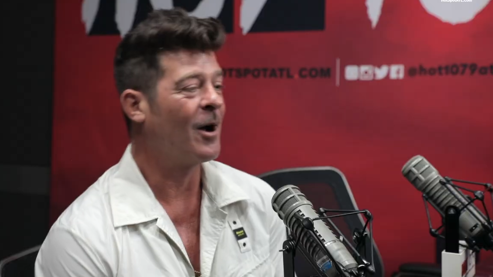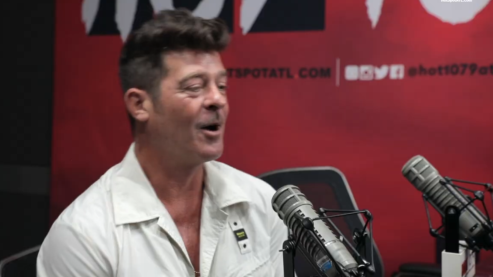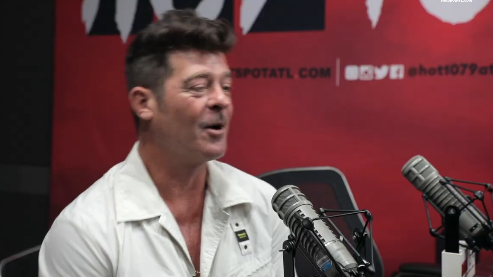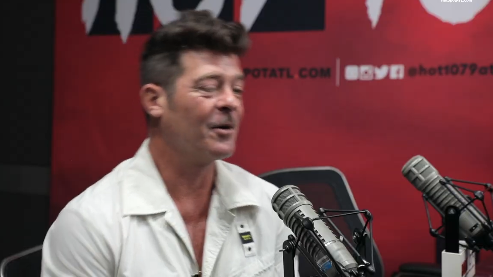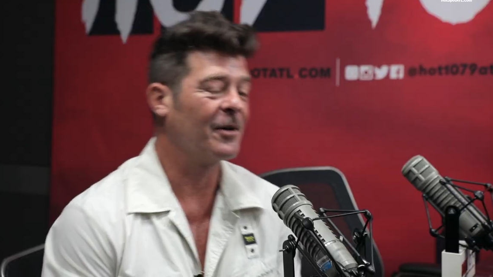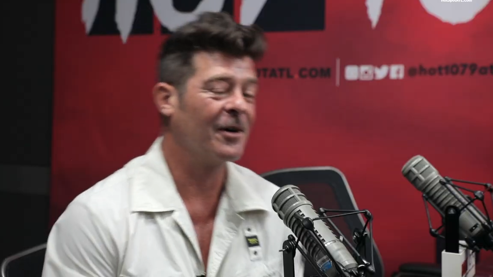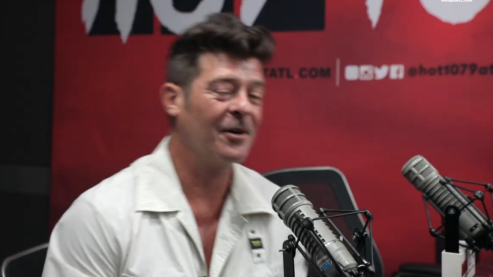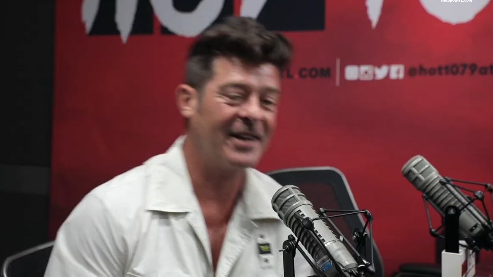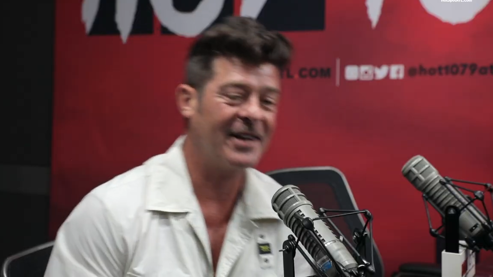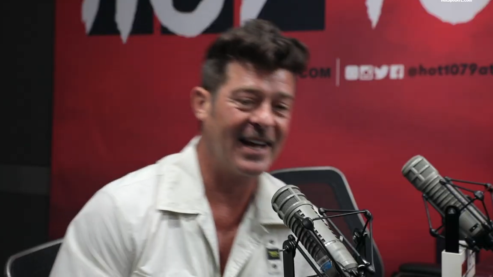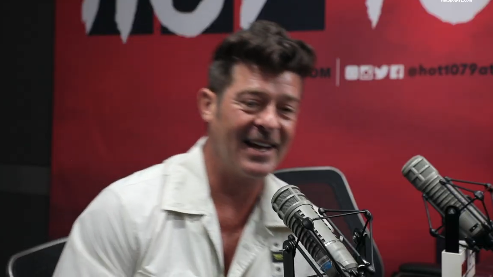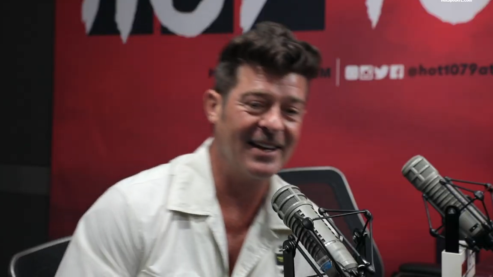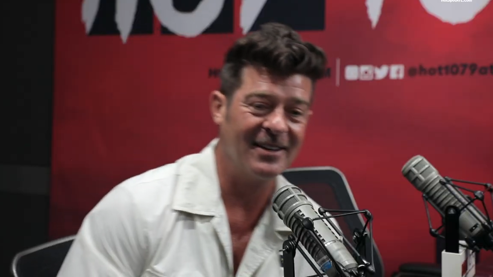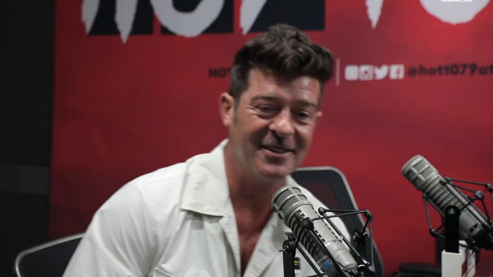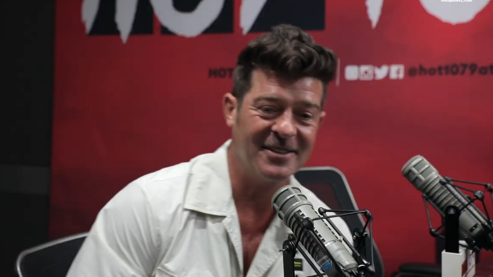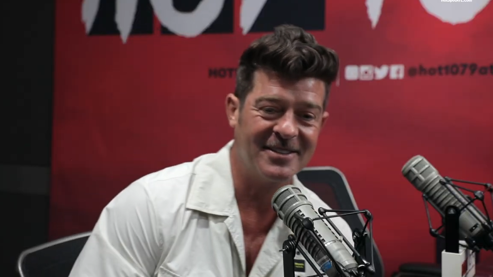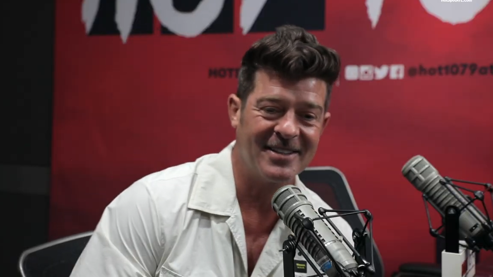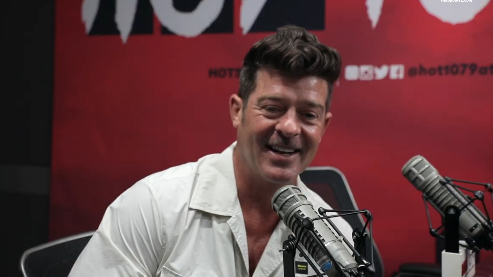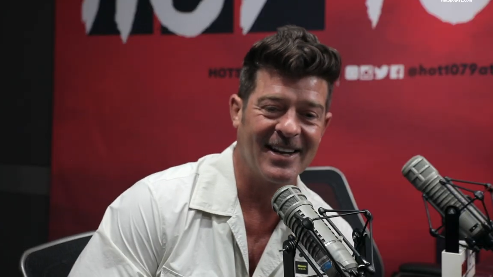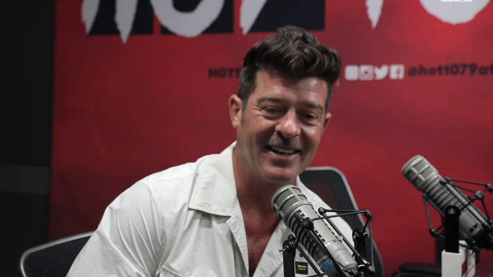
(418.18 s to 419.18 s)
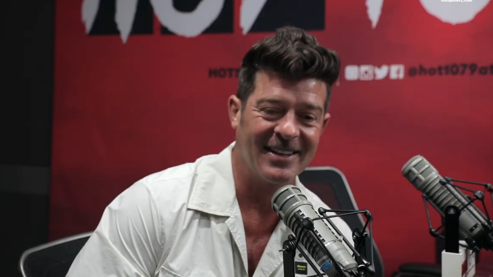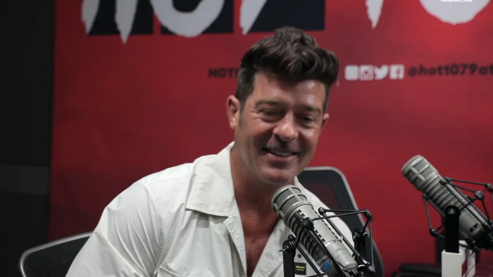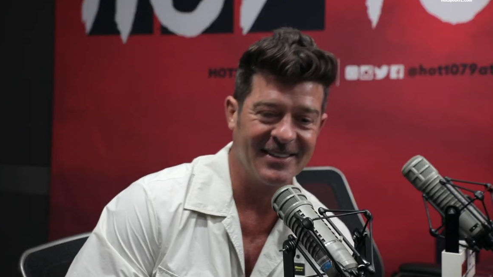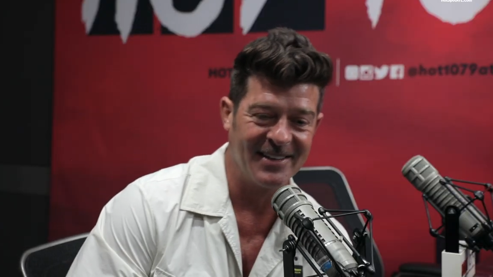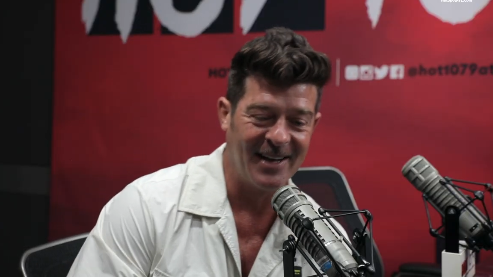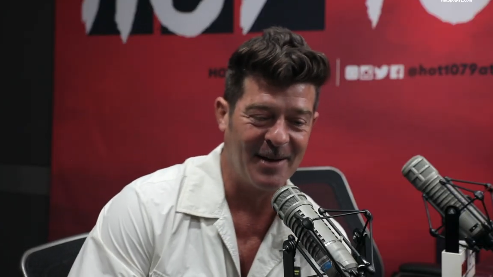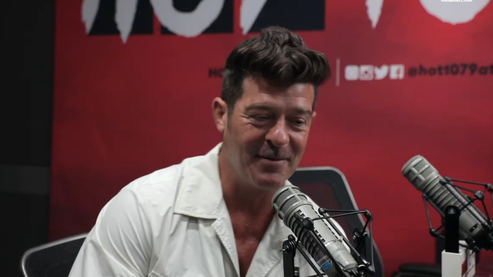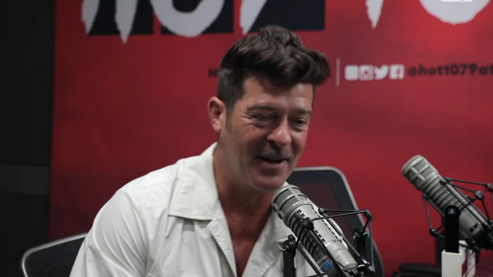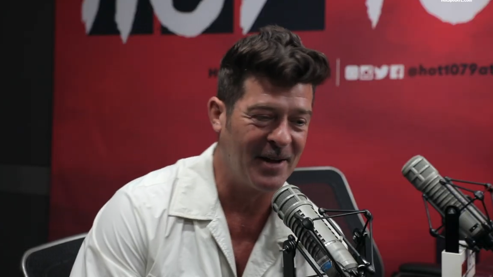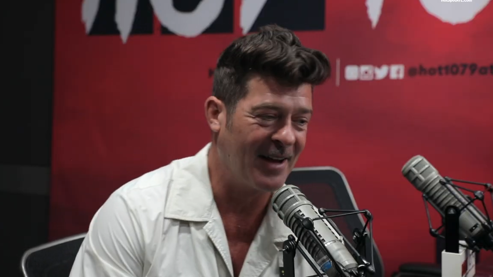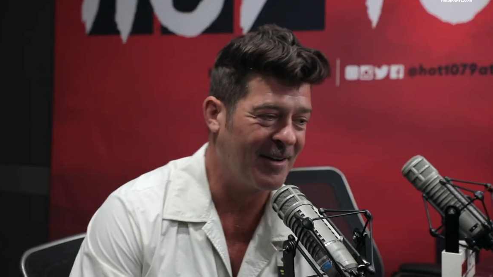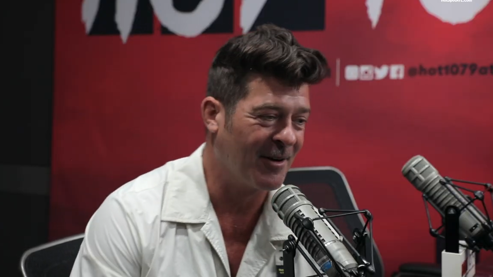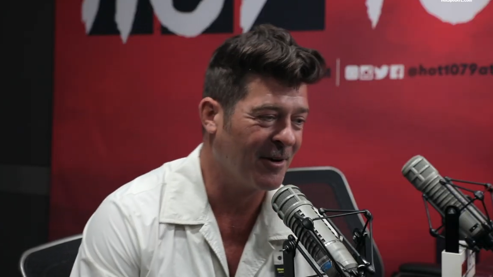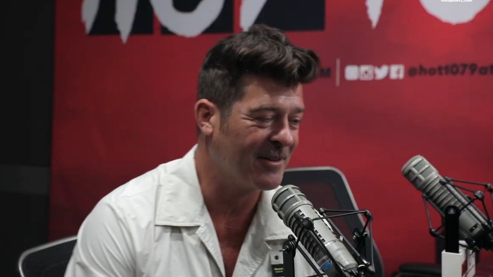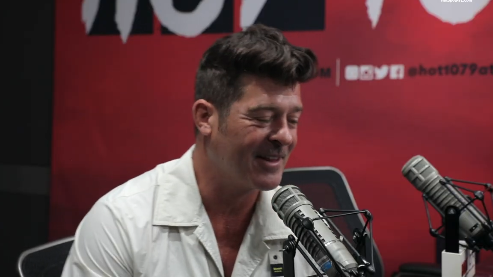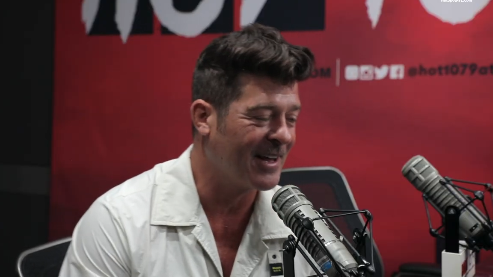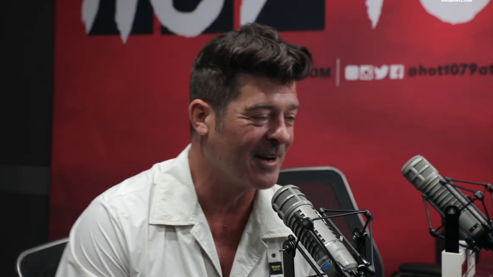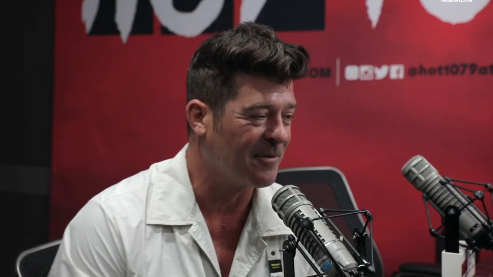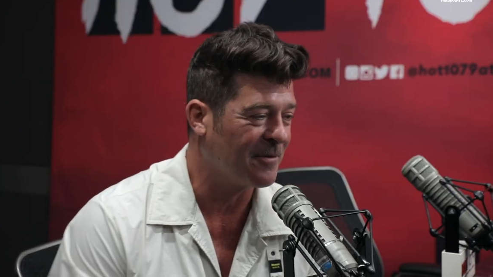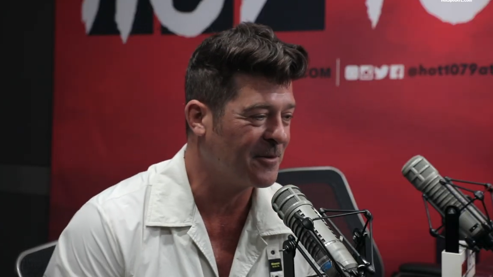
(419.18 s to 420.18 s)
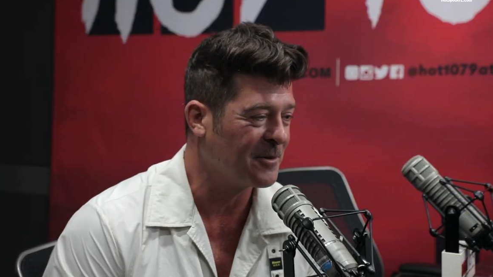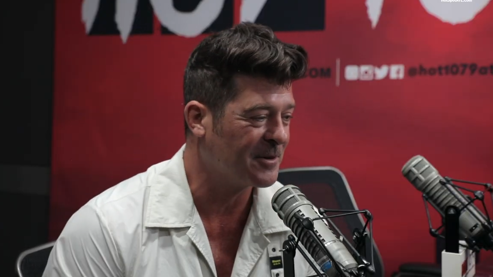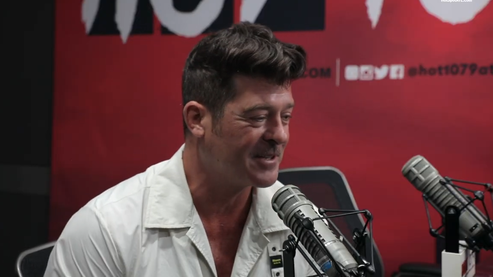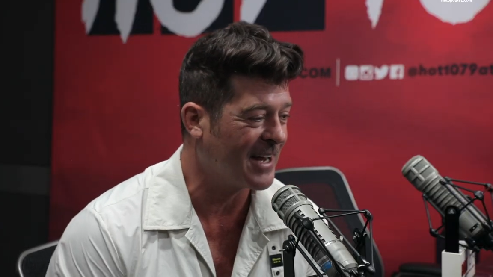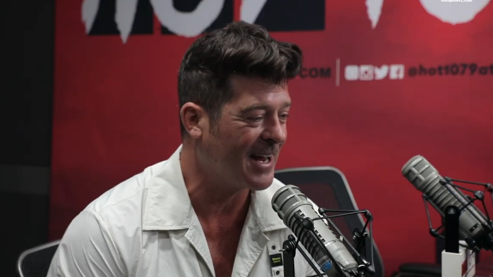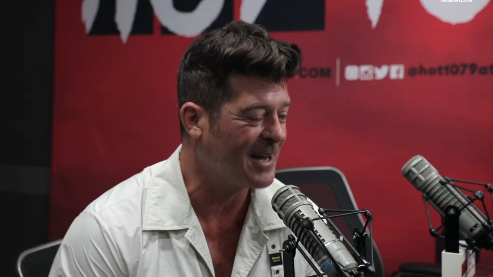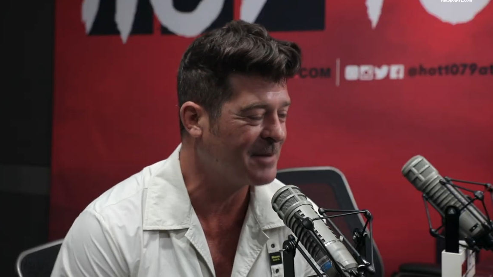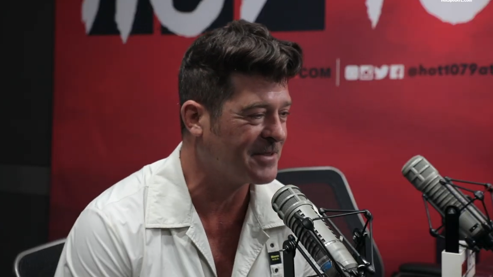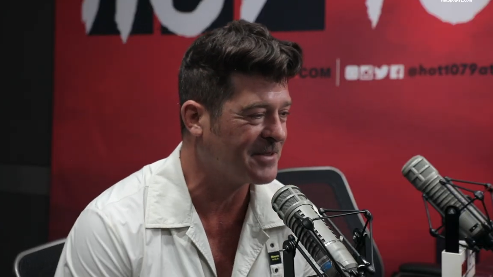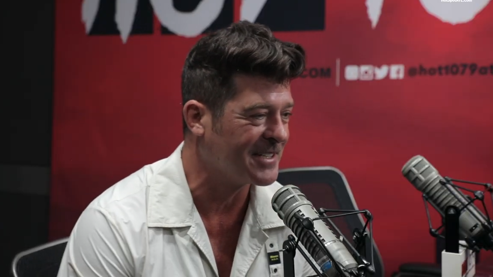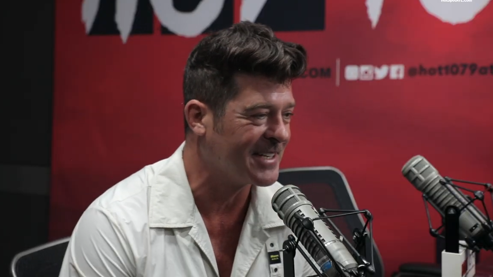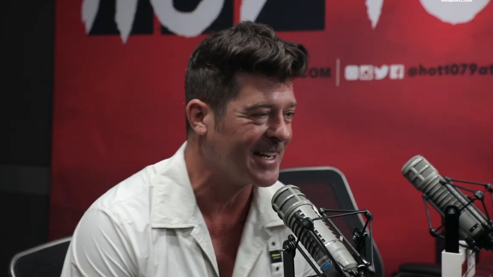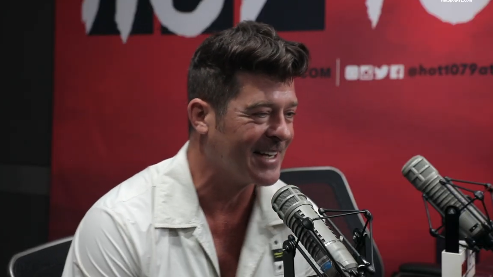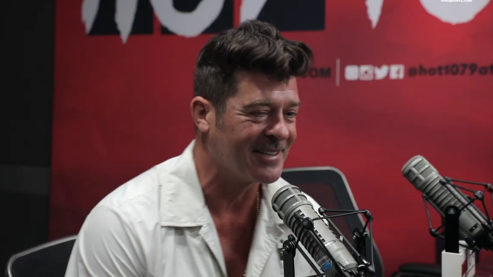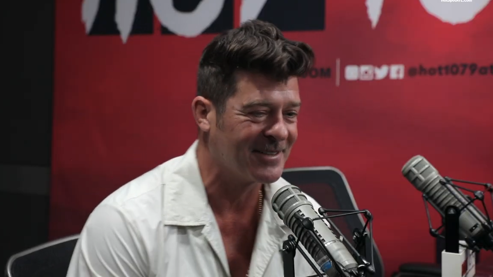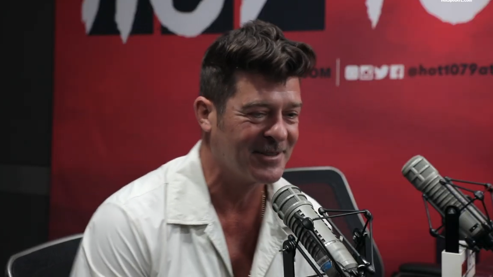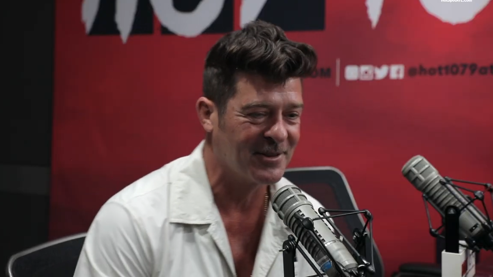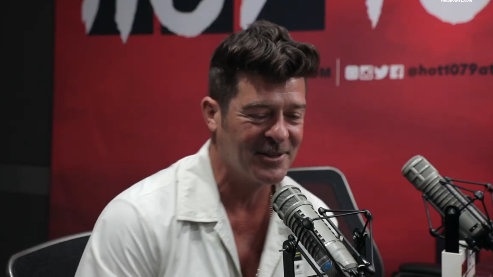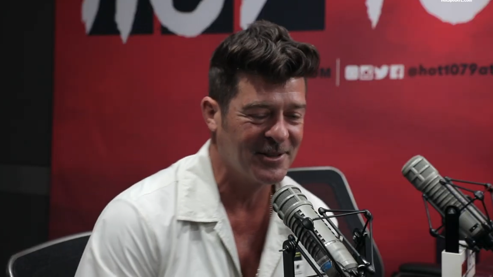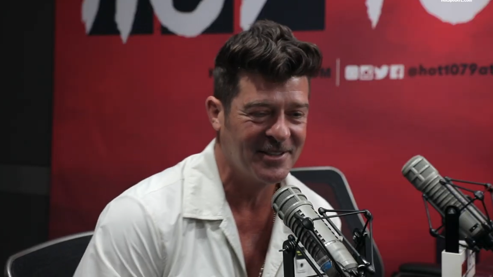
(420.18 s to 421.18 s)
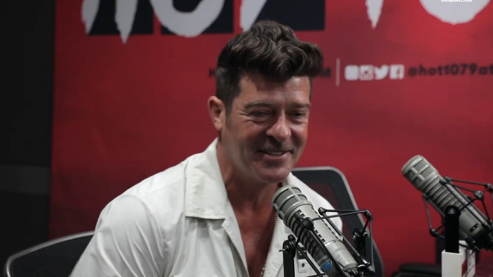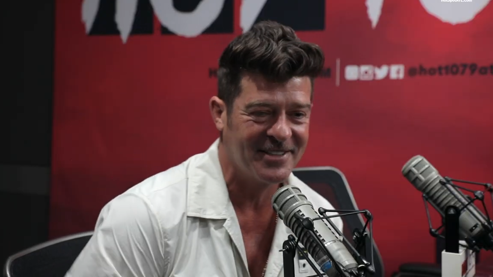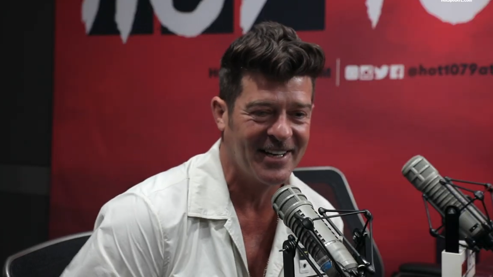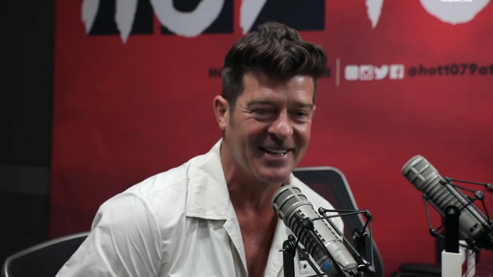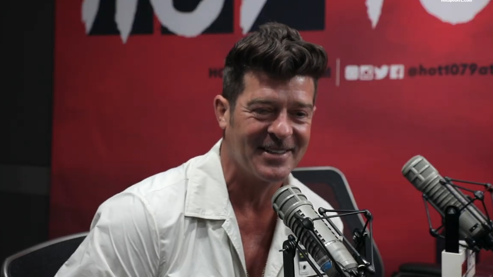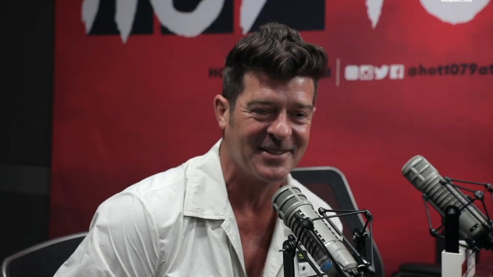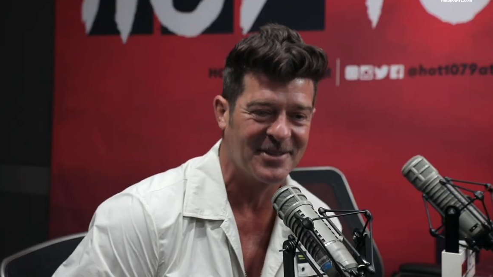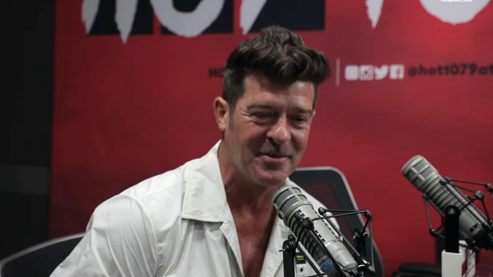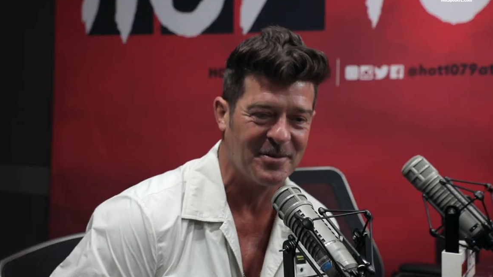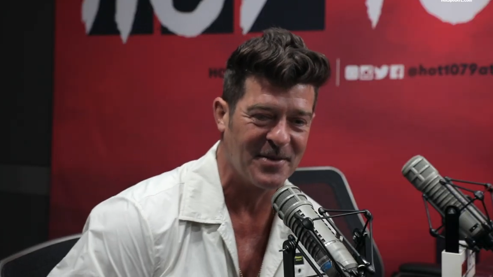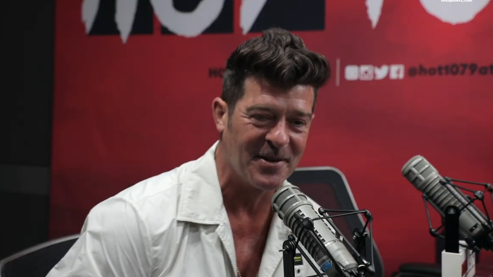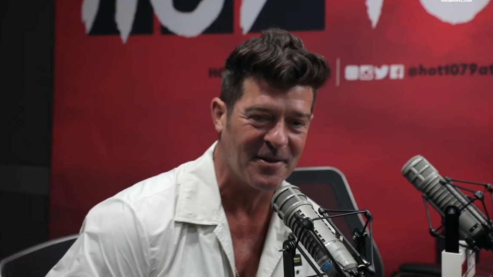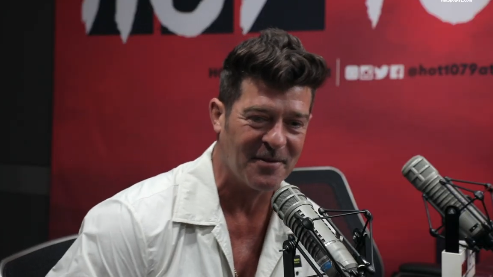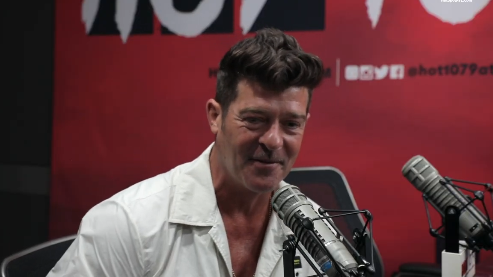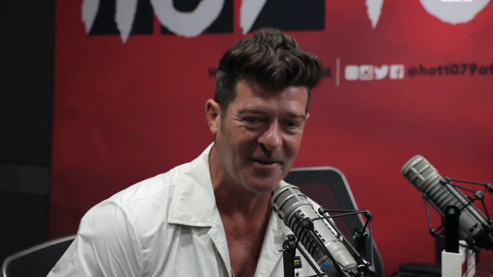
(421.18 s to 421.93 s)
Oh, okay. It looks like I, I heard that a few times today, so it looks like it's gonna be a